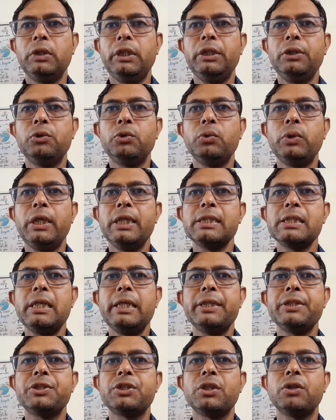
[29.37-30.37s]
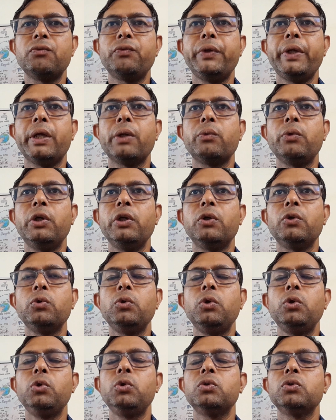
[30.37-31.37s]
in today's lecture we are going to
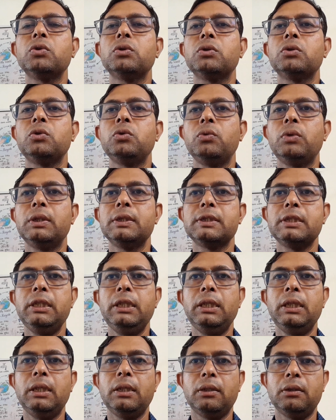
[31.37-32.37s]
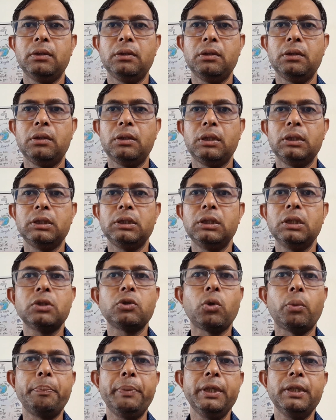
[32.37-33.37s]
look towards the another
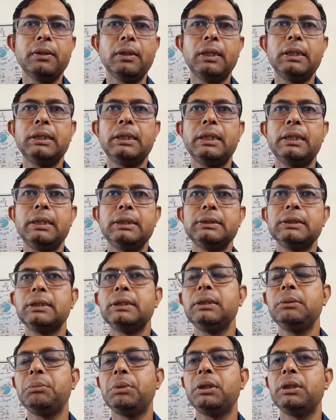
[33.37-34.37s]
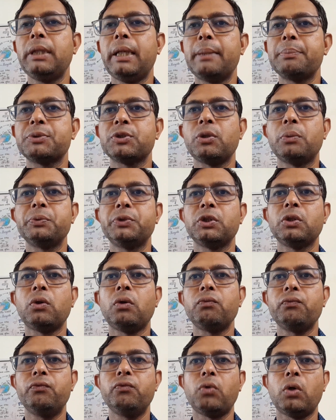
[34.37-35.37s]
topic, and that is nothing but the absorption
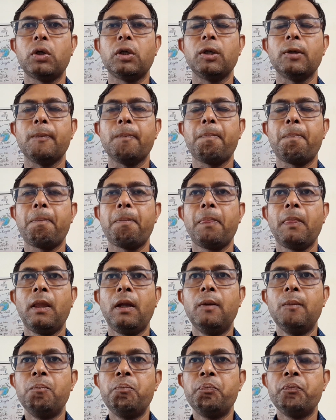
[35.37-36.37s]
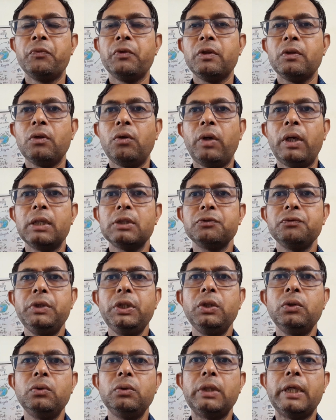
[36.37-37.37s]
of water. Now as we
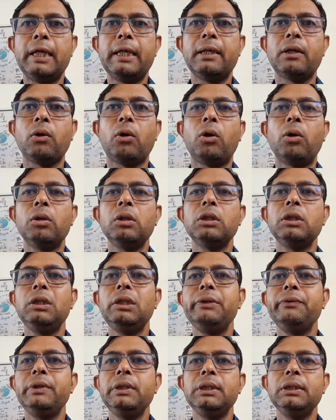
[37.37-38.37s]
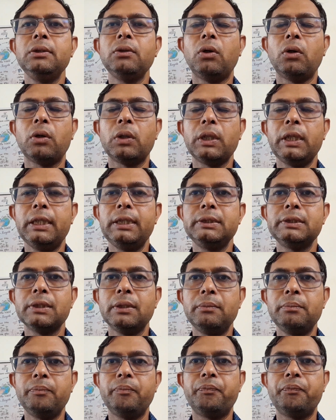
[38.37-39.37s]
know that all the living
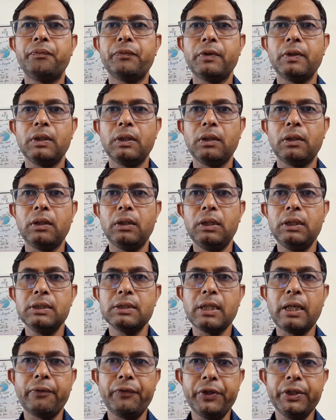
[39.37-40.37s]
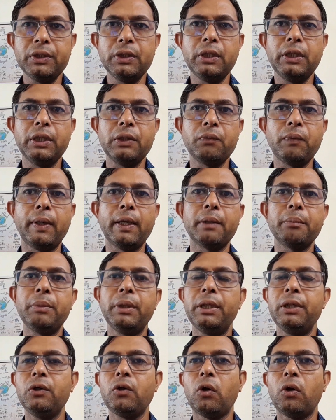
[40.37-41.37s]
organism is having the
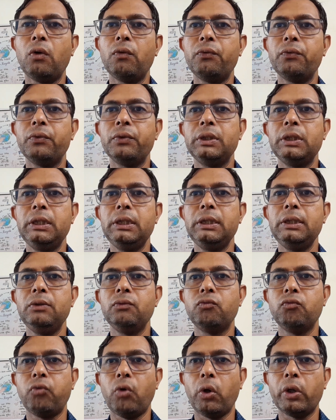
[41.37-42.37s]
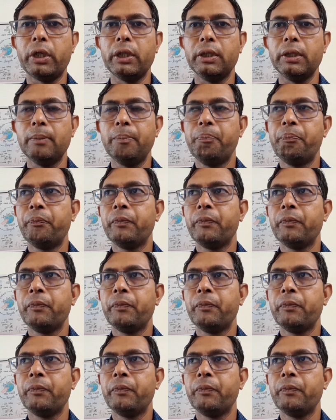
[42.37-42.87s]
requirement of the water,